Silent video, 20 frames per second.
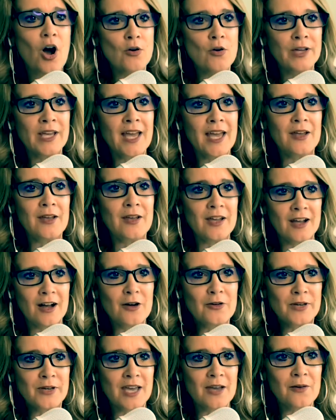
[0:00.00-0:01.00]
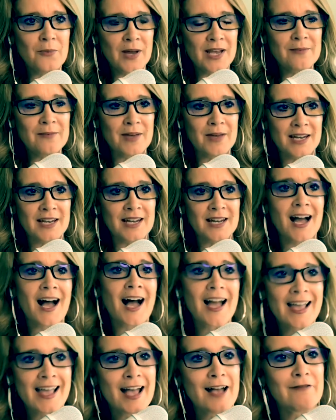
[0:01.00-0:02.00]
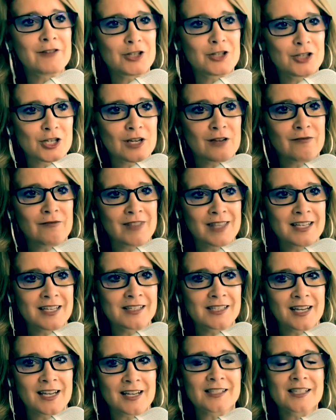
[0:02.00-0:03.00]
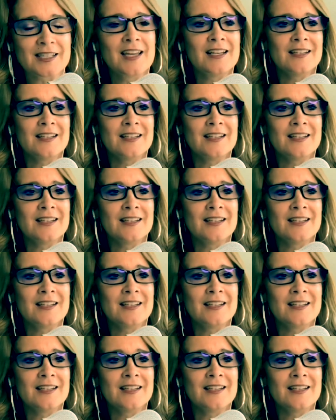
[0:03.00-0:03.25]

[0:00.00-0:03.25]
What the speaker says: Okay, wait a minute. I have achieved these things.